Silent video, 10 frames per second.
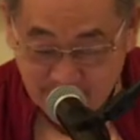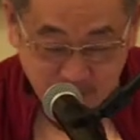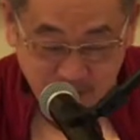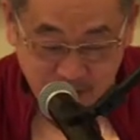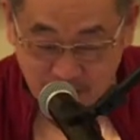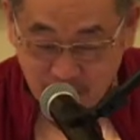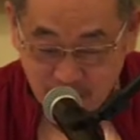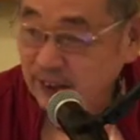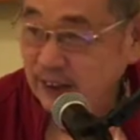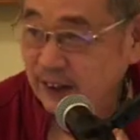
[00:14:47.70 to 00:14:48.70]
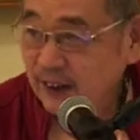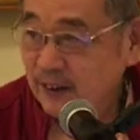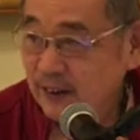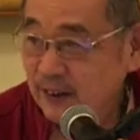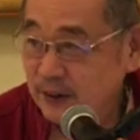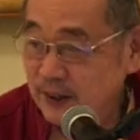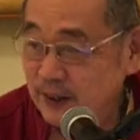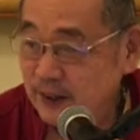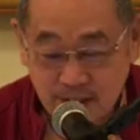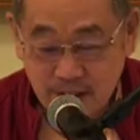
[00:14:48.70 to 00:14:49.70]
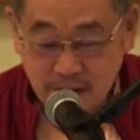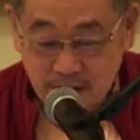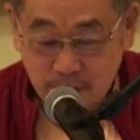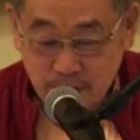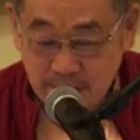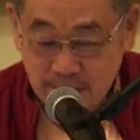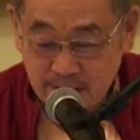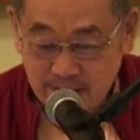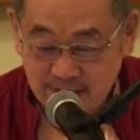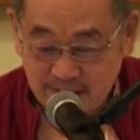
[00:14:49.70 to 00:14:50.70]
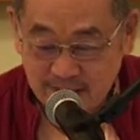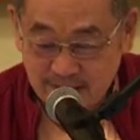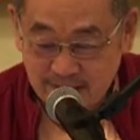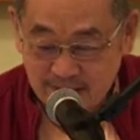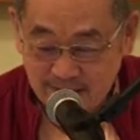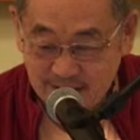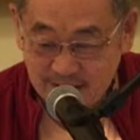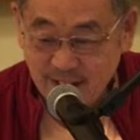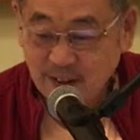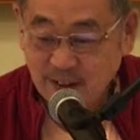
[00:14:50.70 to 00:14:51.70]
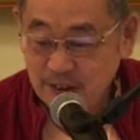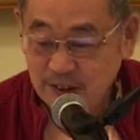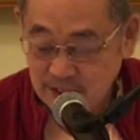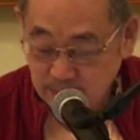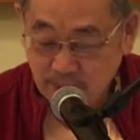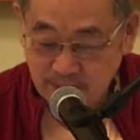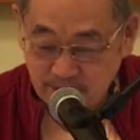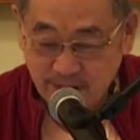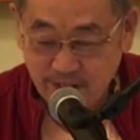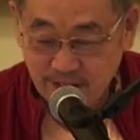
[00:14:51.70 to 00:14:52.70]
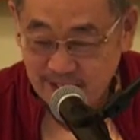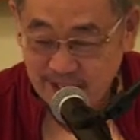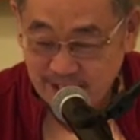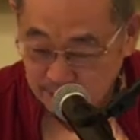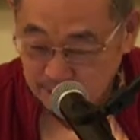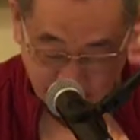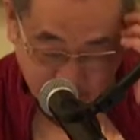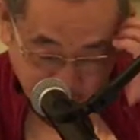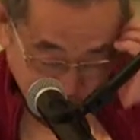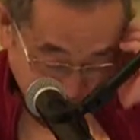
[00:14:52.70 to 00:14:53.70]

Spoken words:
unique, because its basis is ultimately spiritual, getting out of the material world,